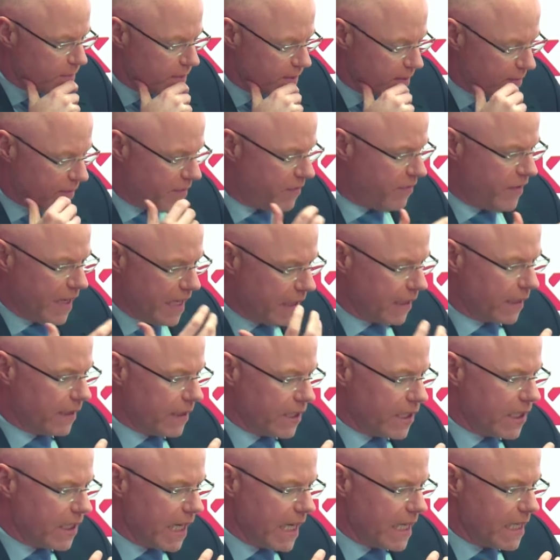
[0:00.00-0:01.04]
feel that
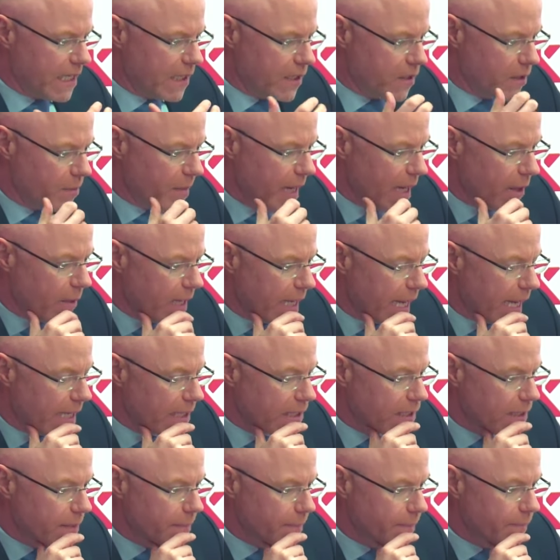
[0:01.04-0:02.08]
the state is somehow
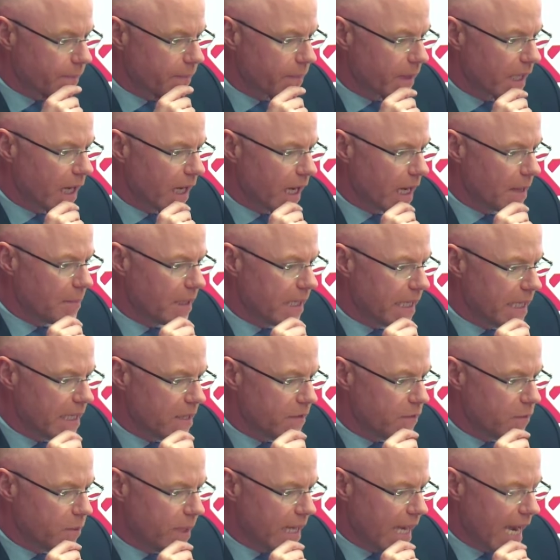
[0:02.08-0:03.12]
against them. I
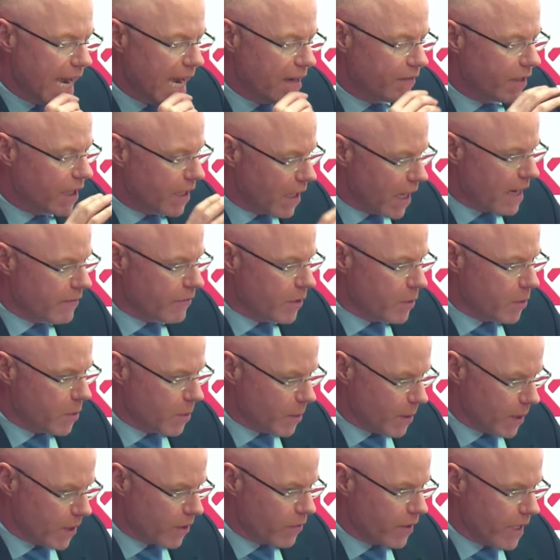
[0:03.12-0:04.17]
believe we have, now not everyone
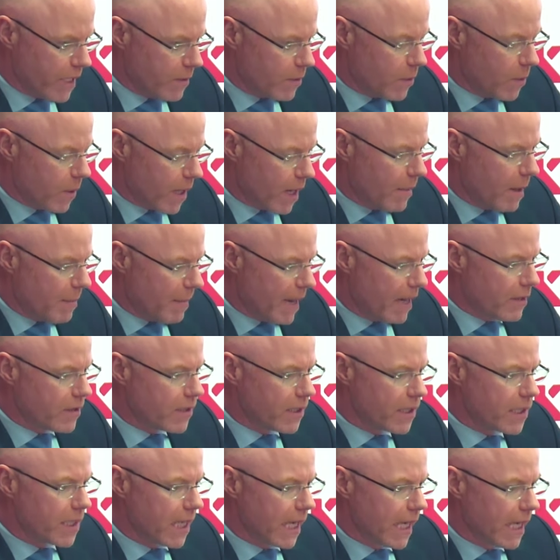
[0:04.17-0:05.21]
will agree with what I'm about
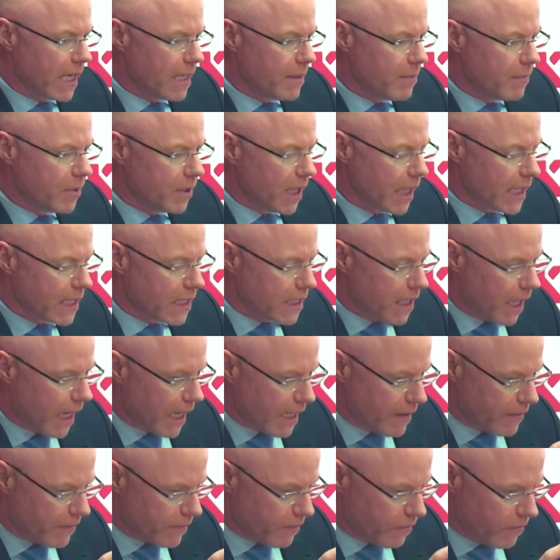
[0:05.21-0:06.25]
to say, but
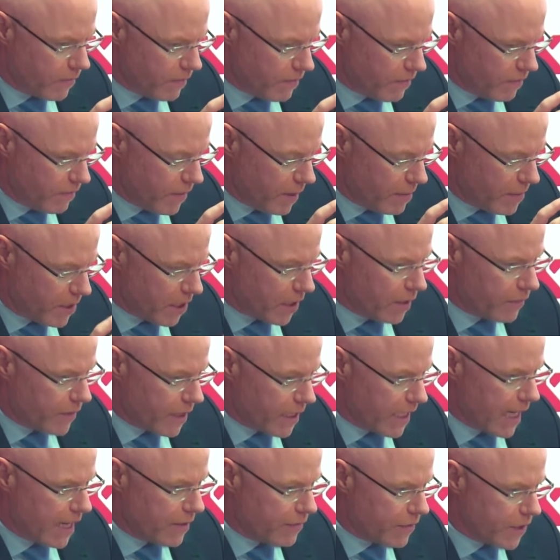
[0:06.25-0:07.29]
I've observed
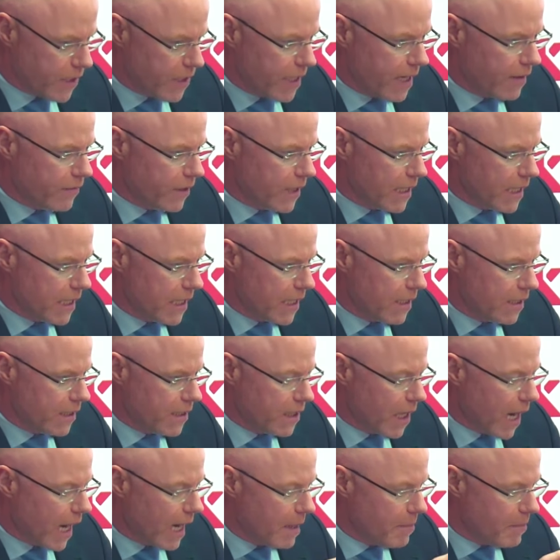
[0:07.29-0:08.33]
it now for several
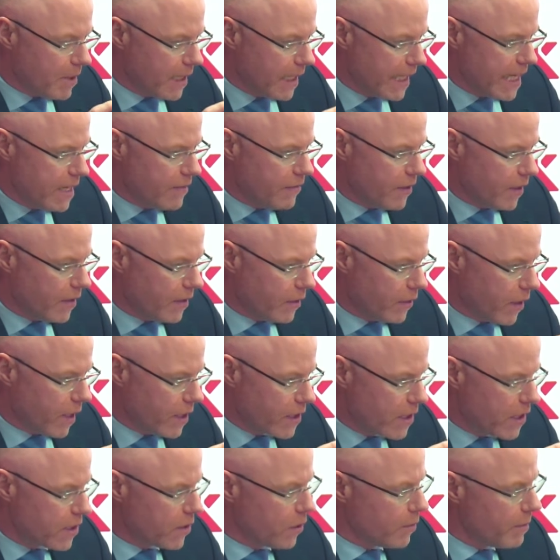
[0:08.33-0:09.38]
years. I believe that there are
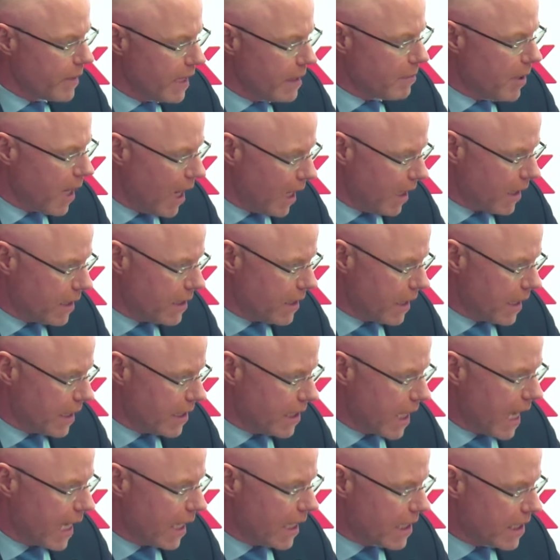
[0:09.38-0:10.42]
some in
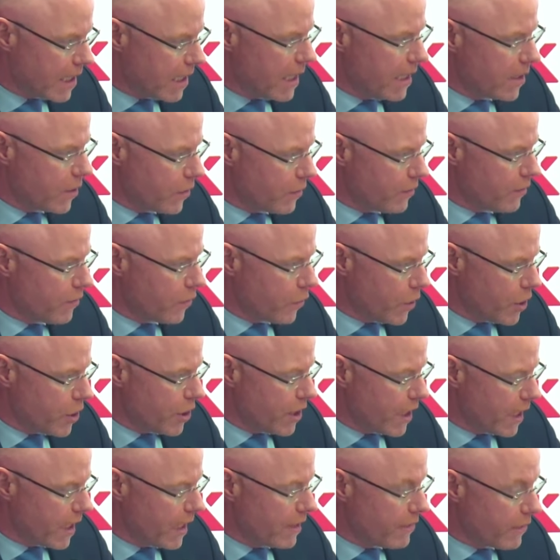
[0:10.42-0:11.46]
politics, and I see it
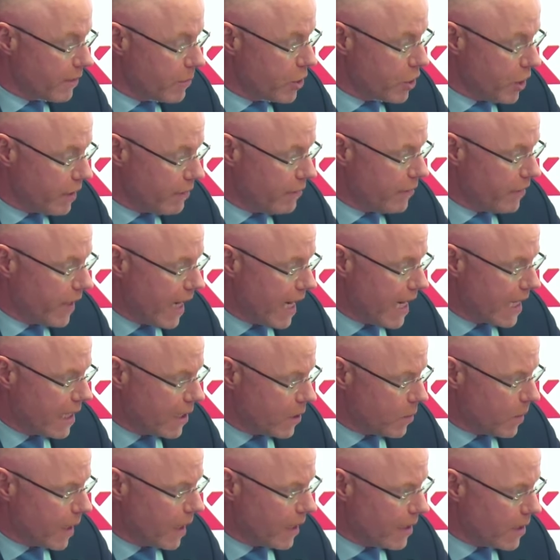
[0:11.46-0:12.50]
unfortunately from Sinn Féin
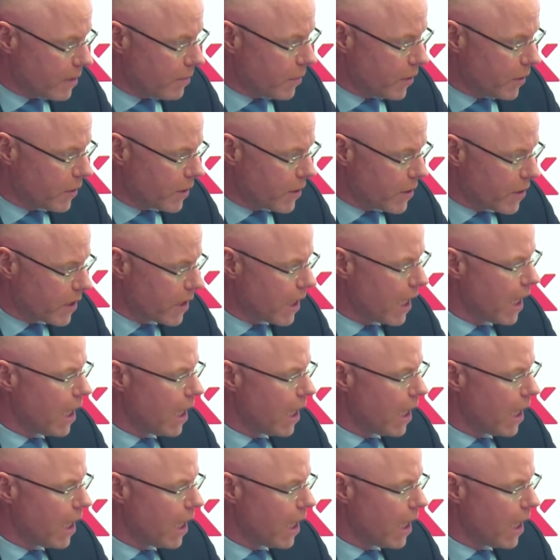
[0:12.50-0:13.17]
as well as some others,